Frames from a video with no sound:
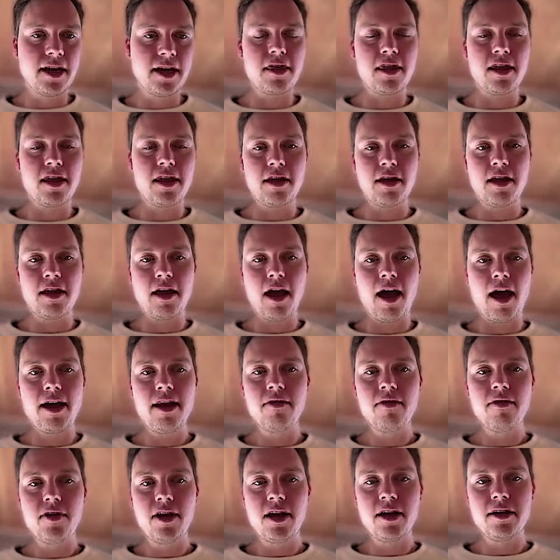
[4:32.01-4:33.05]
and the
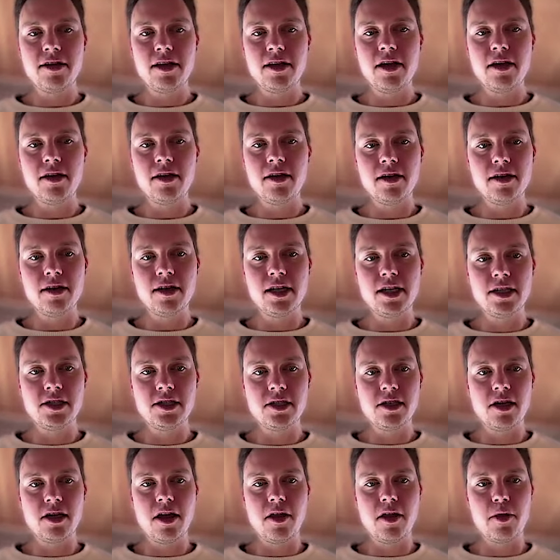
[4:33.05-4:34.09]
high-level idea here
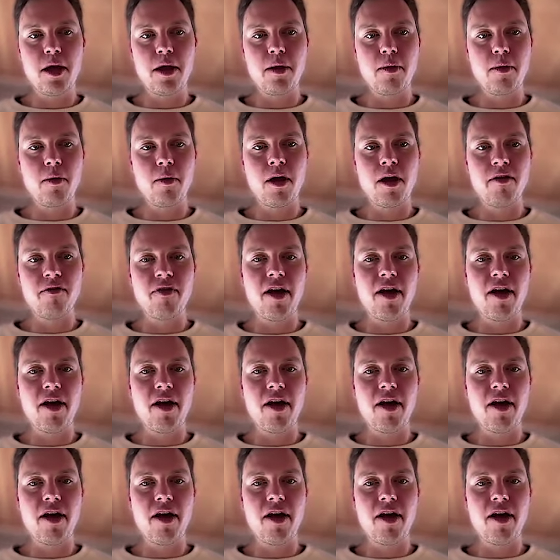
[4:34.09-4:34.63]
is that